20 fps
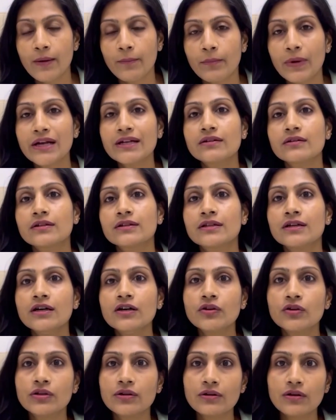but
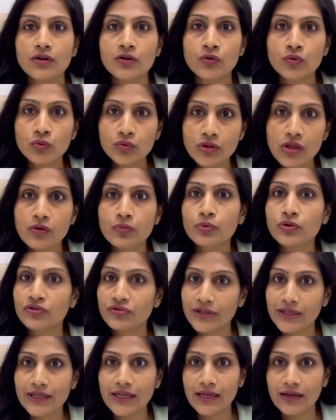the roots would
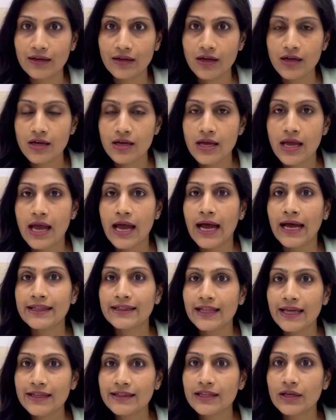retain,
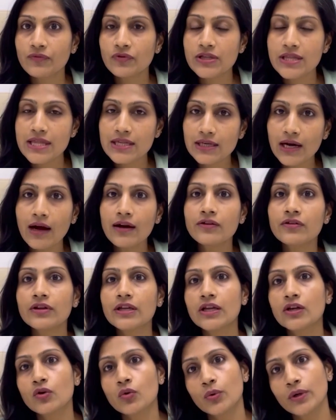and then they will start
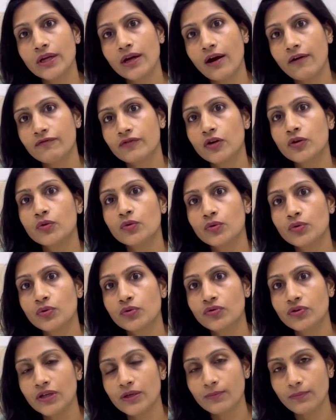regrowing after 2
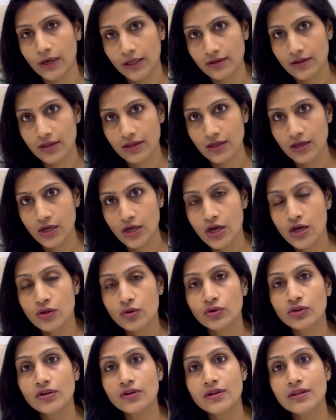to 3 months.
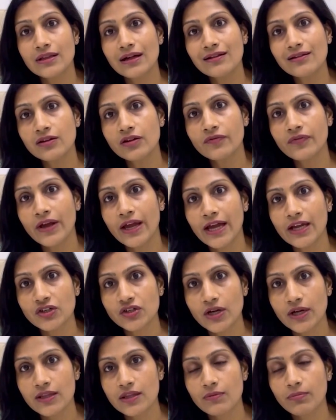So the results of hair
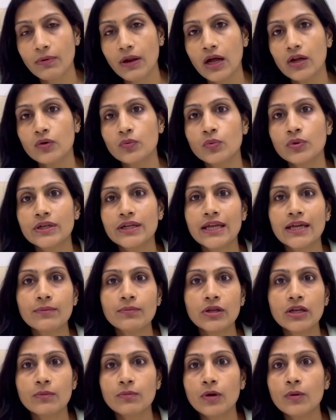transplant would take
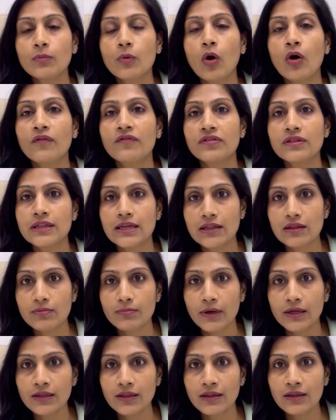minimum of 6
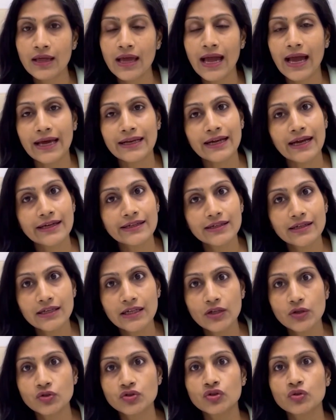months, and
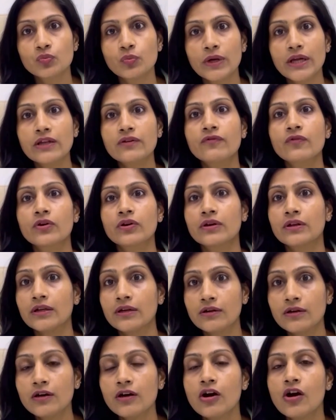ideally you should wait for a
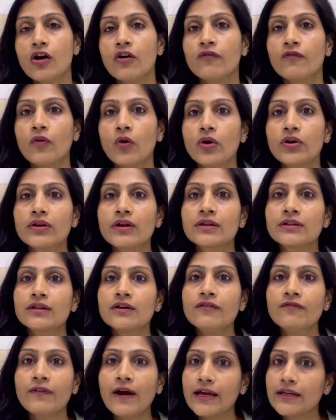year for
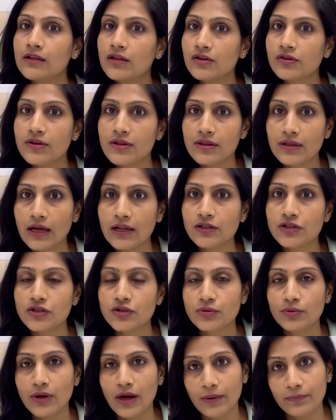the final results
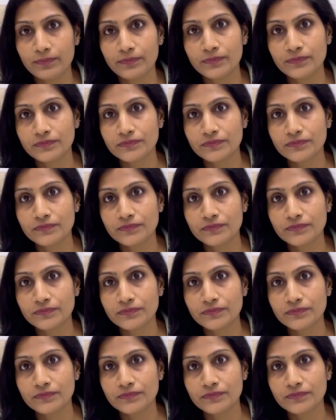to come.